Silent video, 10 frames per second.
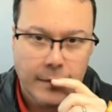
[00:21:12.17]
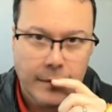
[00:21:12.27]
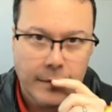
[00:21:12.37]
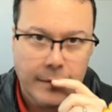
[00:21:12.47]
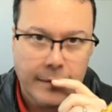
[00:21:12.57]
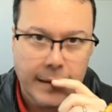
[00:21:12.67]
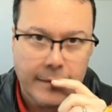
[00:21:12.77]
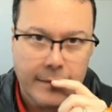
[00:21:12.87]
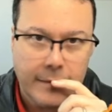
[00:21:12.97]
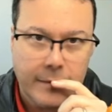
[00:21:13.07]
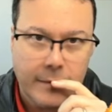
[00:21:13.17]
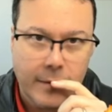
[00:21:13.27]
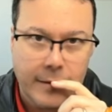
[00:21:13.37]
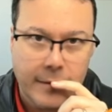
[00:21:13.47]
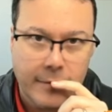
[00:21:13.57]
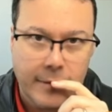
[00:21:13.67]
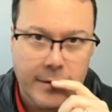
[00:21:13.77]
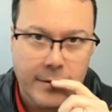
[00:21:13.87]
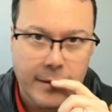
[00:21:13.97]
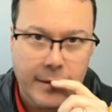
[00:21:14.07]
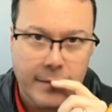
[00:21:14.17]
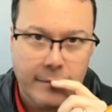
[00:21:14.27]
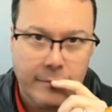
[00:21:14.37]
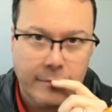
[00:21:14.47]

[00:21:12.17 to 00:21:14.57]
Let's destroy their creature here.